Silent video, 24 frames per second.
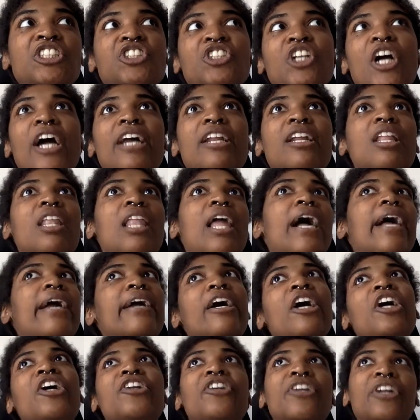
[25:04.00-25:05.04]
trying to, like,
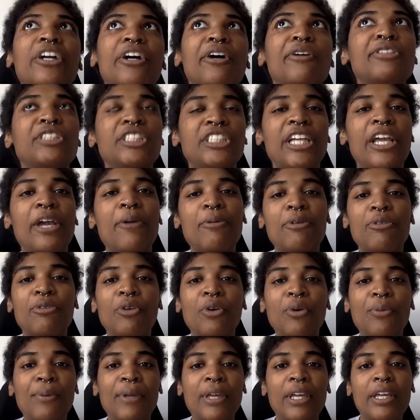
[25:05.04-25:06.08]
negotiate with
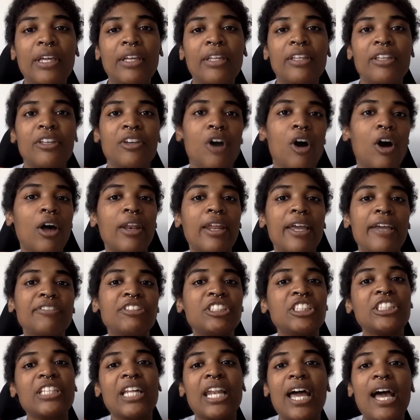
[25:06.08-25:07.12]
Ruby on if she's
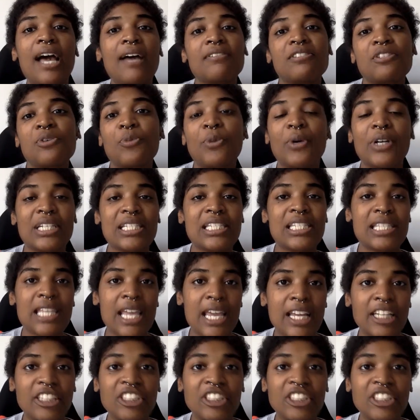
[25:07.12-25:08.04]
going to have somewhere to stay.